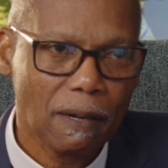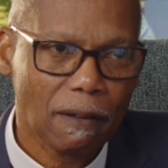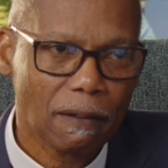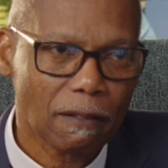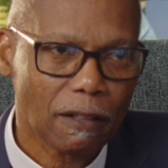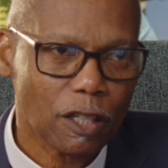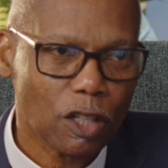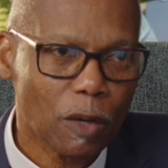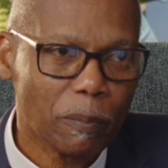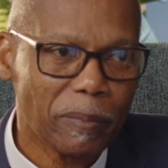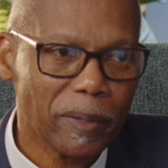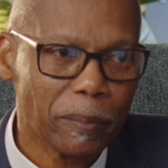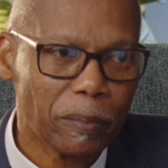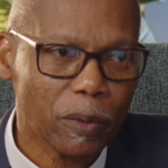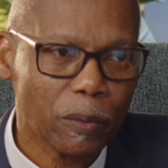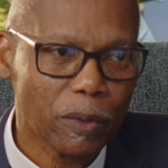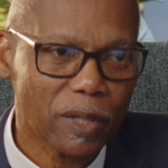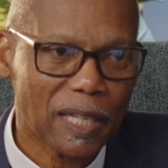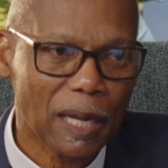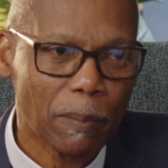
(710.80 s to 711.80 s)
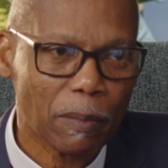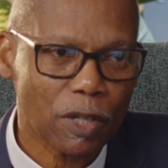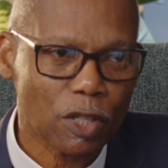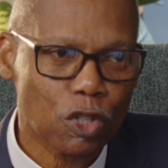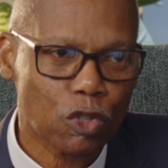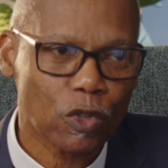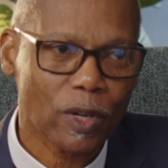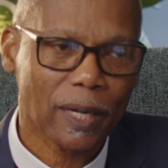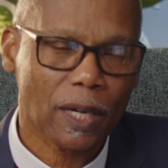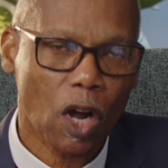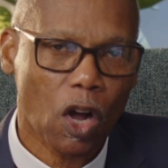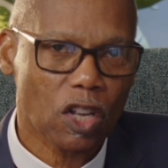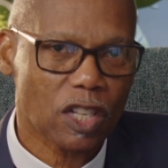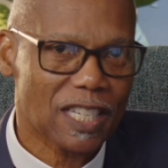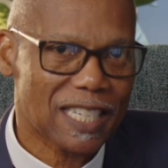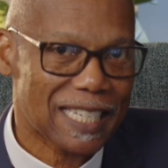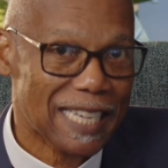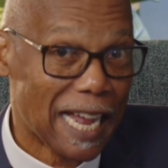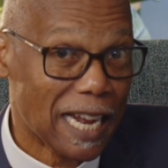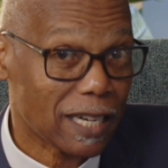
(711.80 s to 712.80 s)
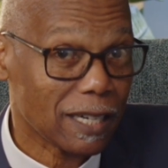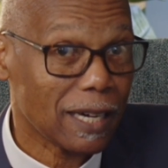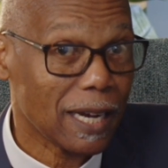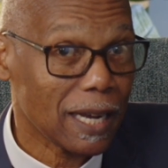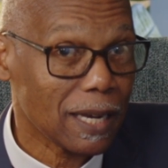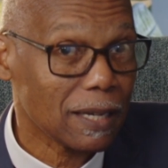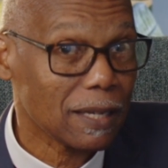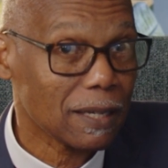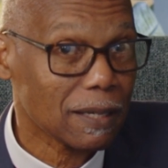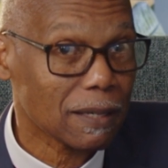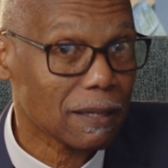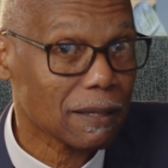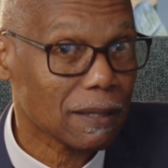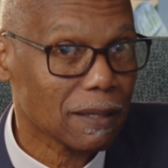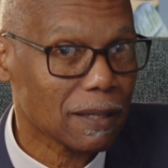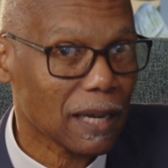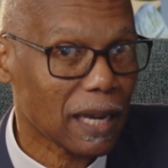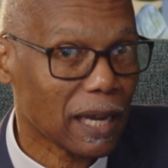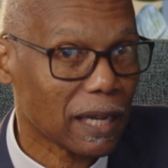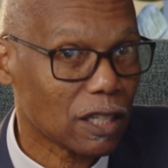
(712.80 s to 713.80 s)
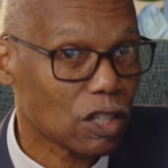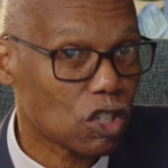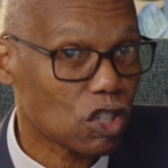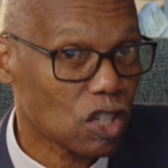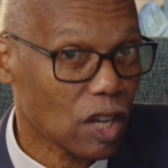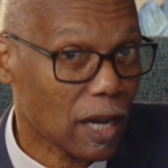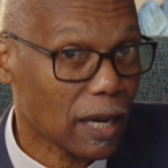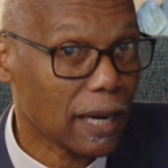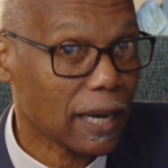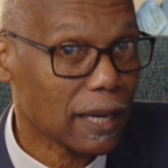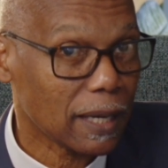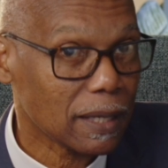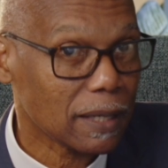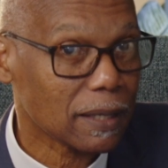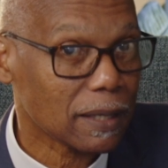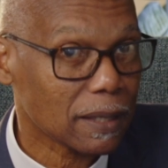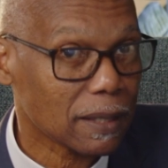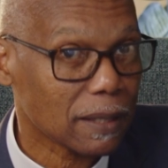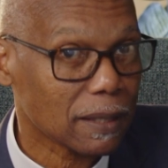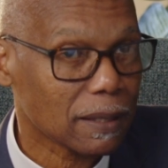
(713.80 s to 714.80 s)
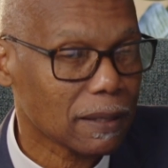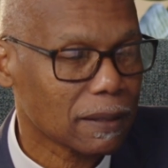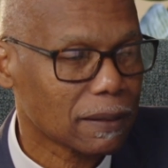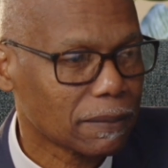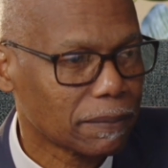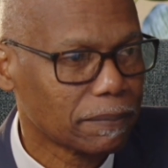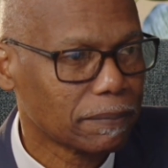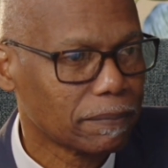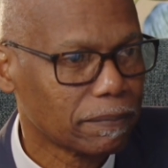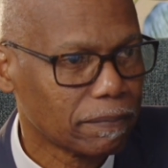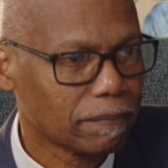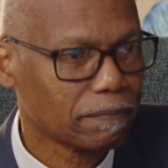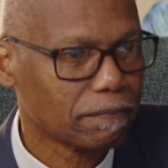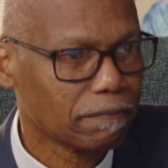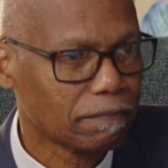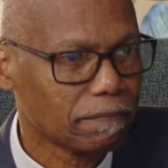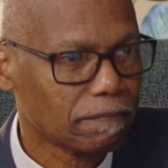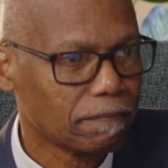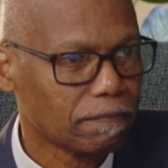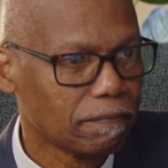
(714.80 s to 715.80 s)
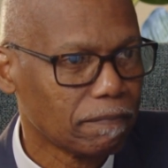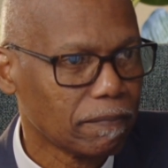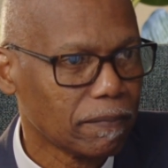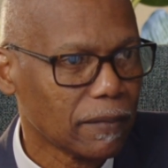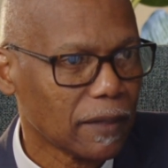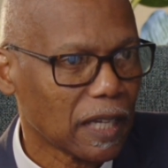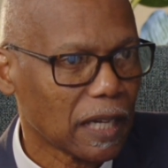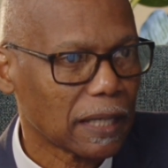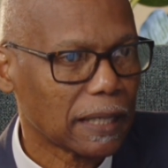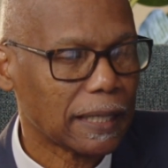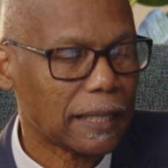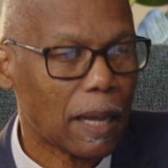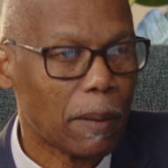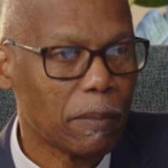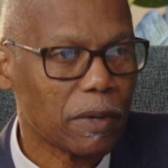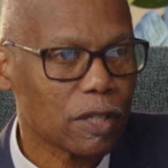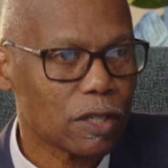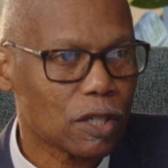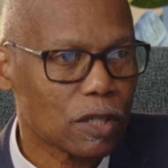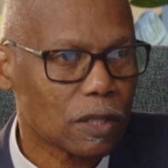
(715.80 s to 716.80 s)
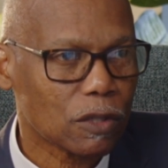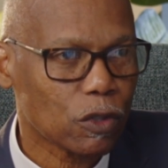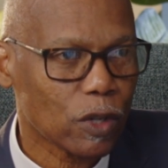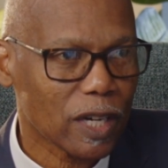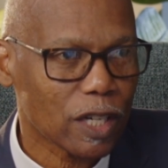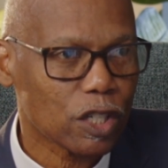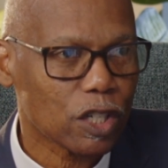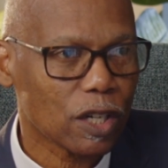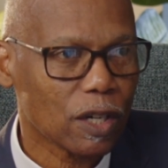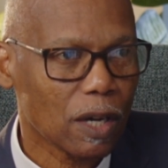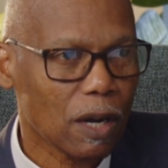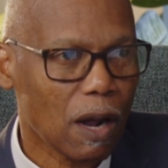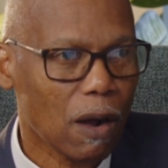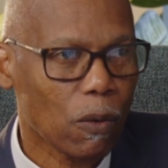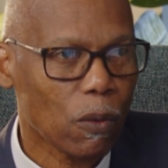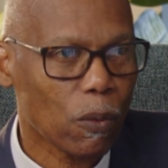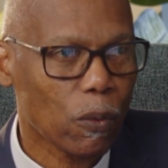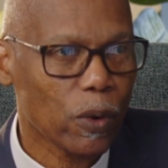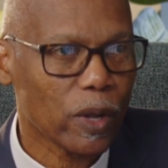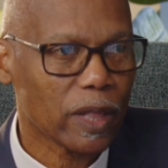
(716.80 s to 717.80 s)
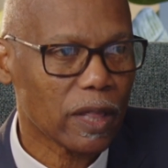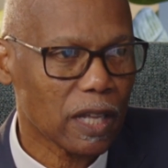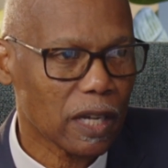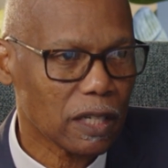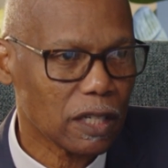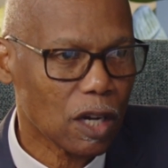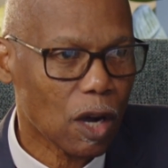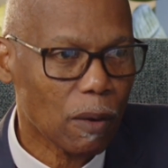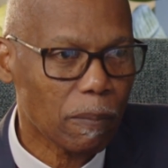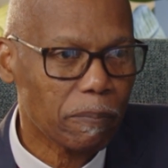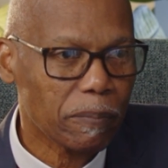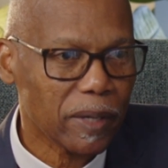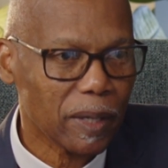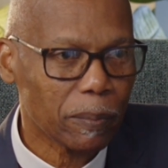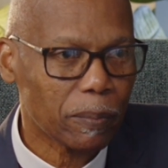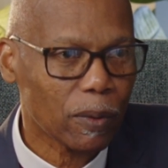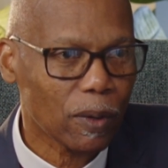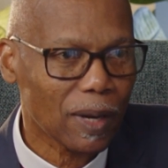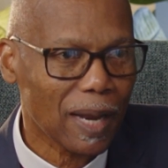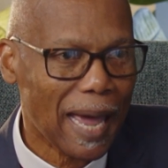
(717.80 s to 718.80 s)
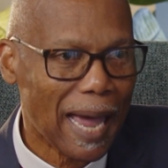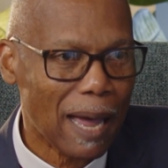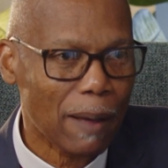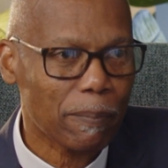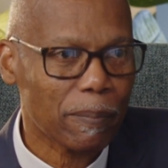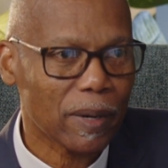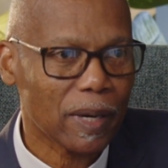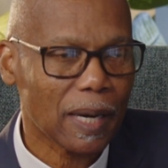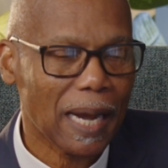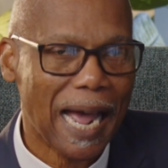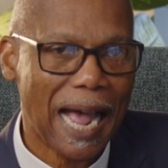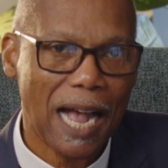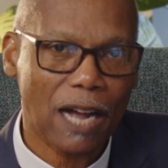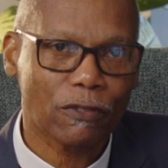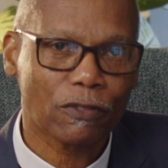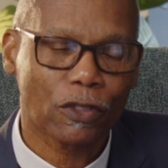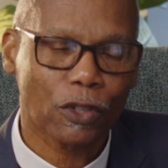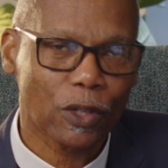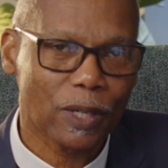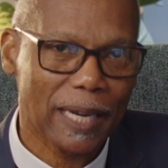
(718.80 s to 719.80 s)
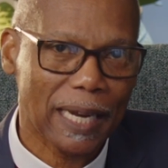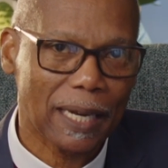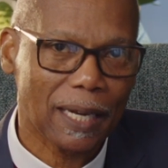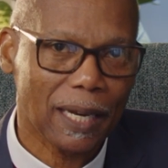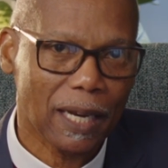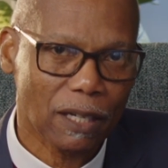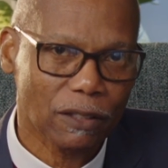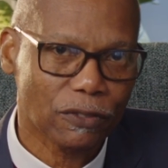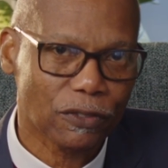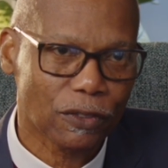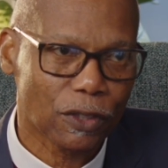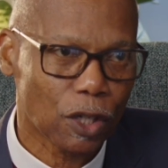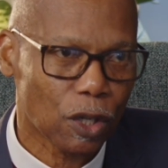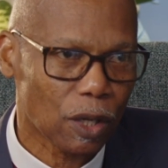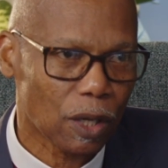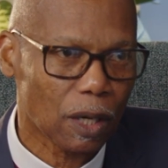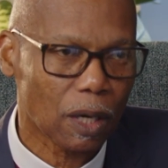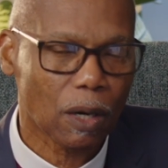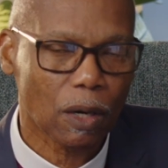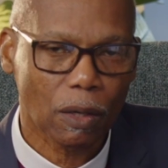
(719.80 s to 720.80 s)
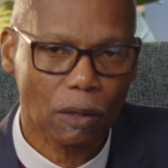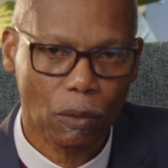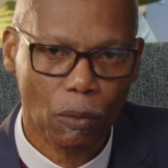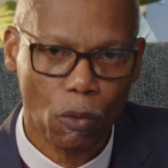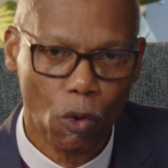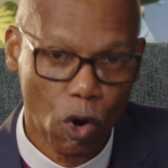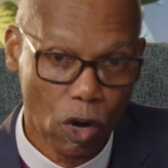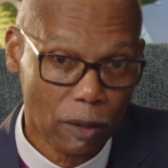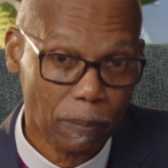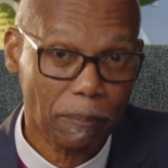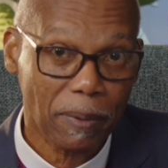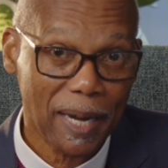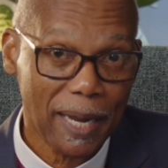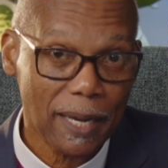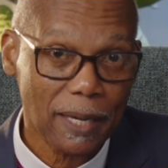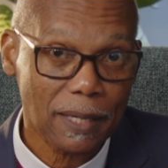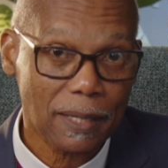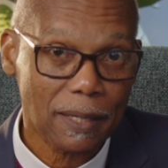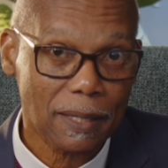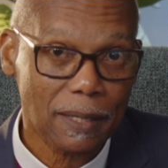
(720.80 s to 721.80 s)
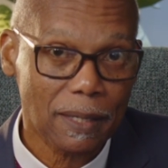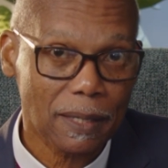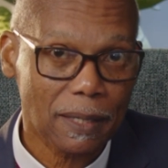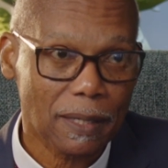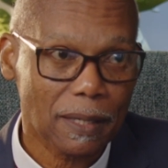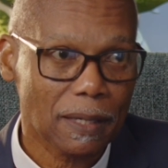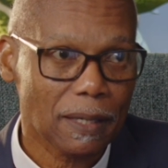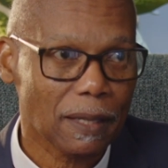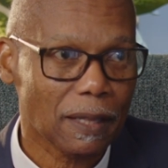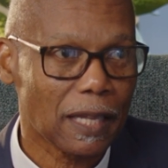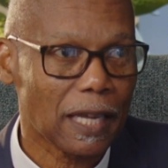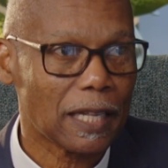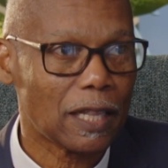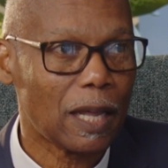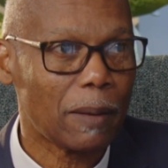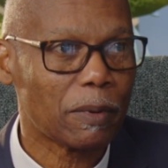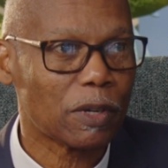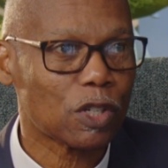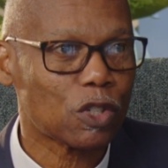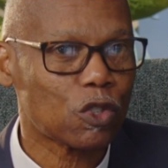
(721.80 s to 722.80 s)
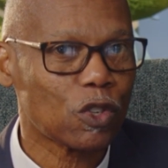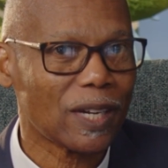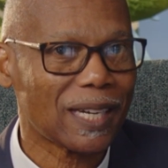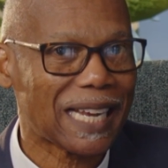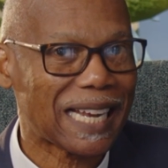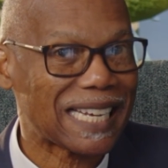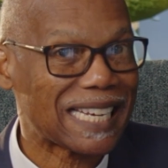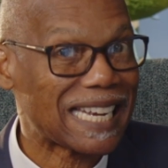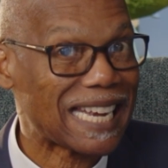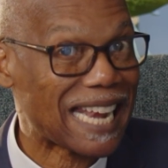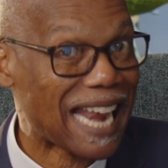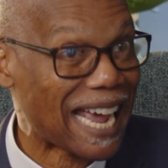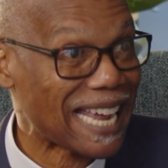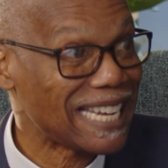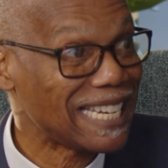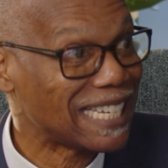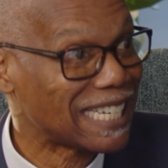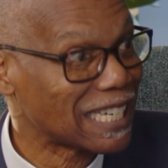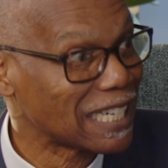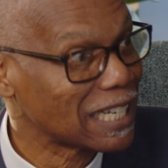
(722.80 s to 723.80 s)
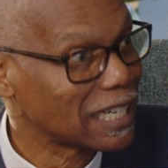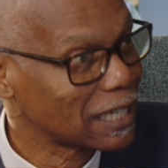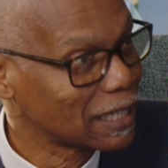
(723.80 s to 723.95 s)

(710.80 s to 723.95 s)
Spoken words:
The young people would demonstrate on Saturdays and Sundays. The demonstration with the young people happened after they left their workplace. They demonstrate at night.